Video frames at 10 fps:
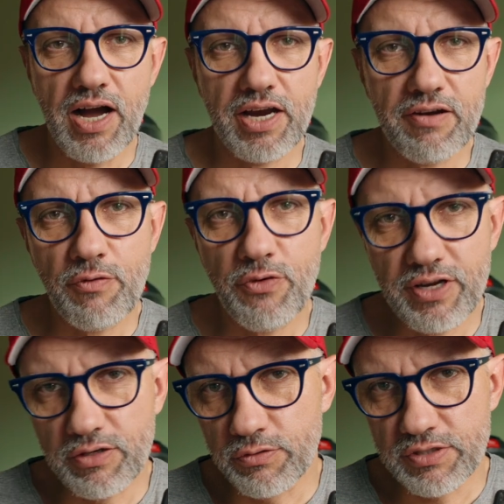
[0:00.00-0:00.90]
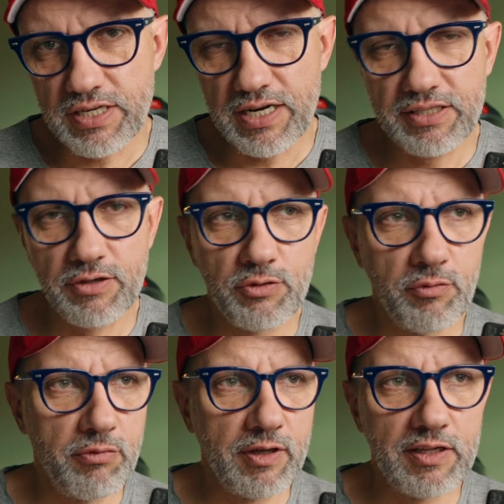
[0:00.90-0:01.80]
I have a friend who started to
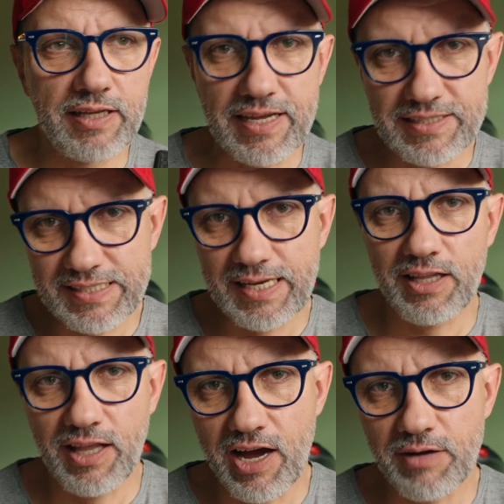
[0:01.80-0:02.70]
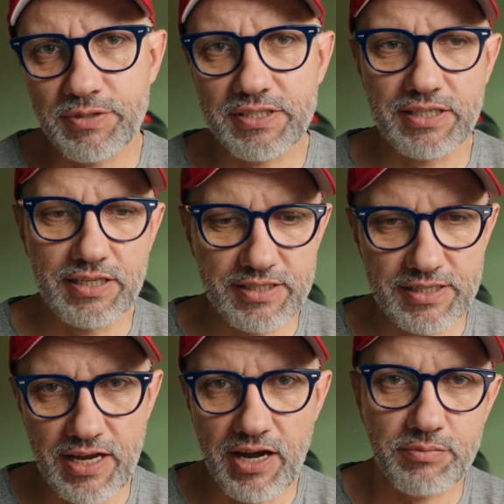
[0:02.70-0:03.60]
build and sell apps in
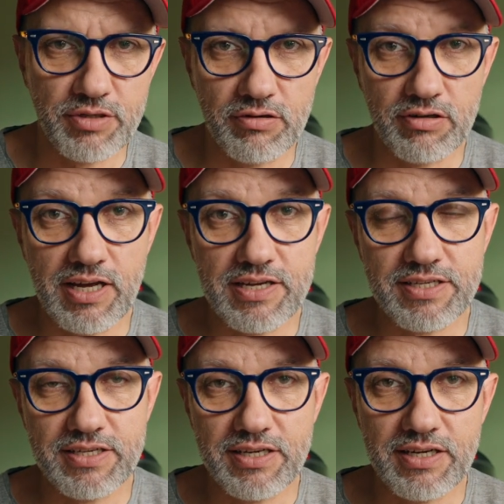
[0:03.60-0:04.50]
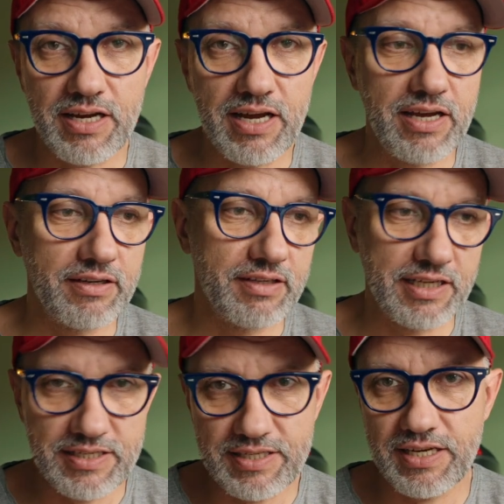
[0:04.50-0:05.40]
the App Store last year, and
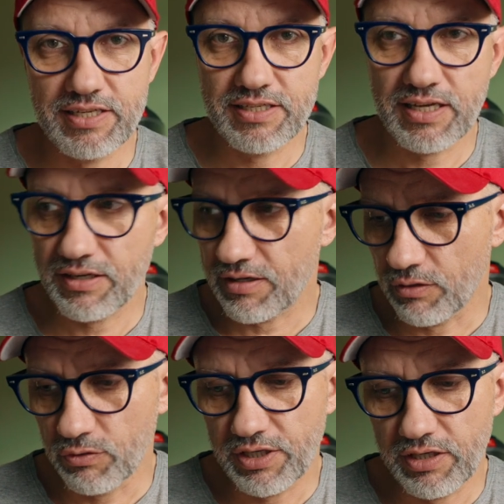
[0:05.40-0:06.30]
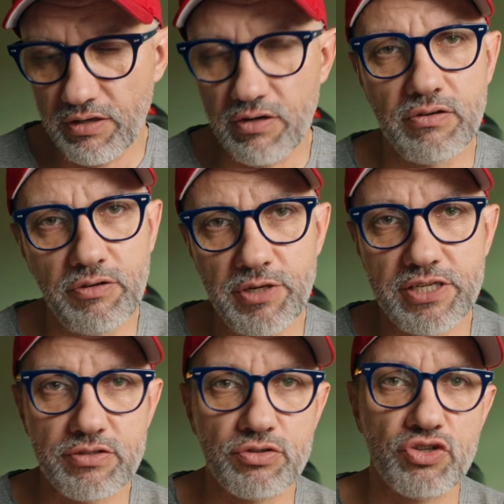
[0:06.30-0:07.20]
he said that looking on
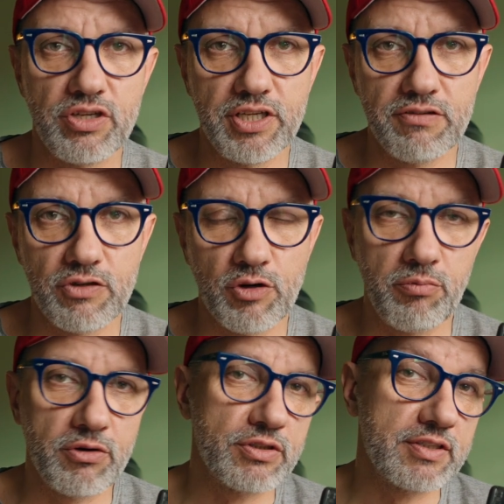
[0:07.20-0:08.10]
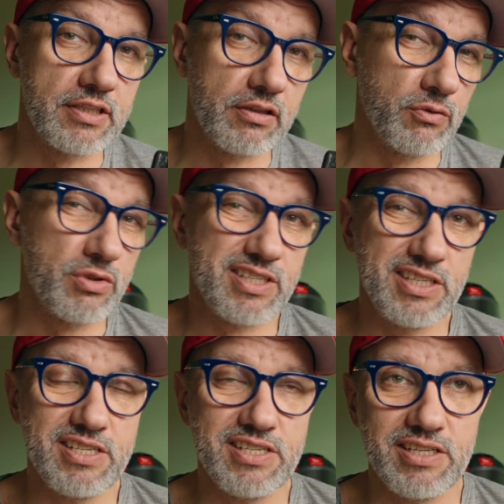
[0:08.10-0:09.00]
my social network posts, it looks
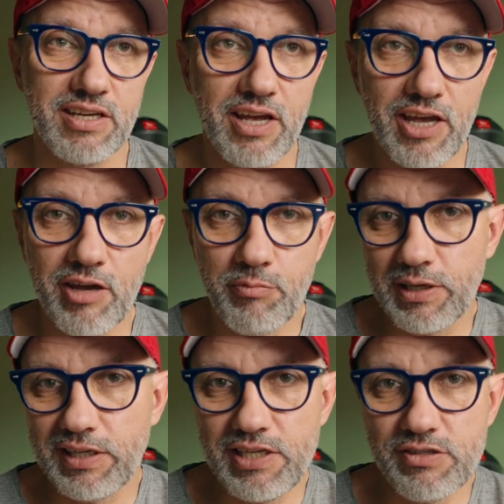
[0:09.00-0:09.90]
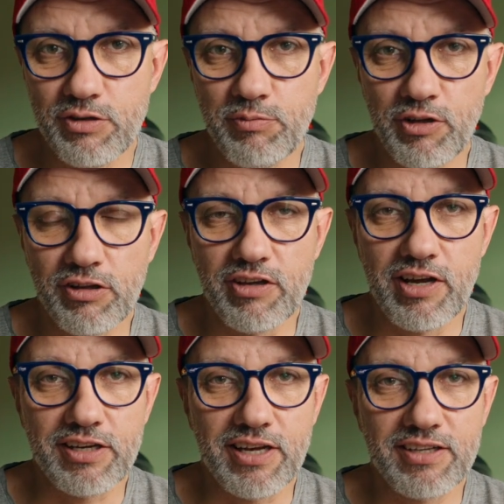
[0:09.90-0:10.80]
easy, but he's not a
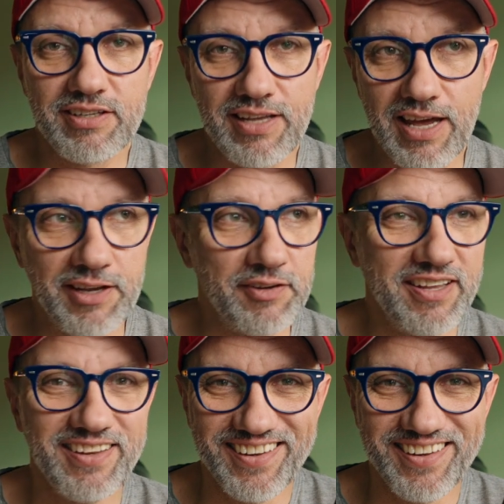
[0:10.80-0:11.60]
millionaire yet. And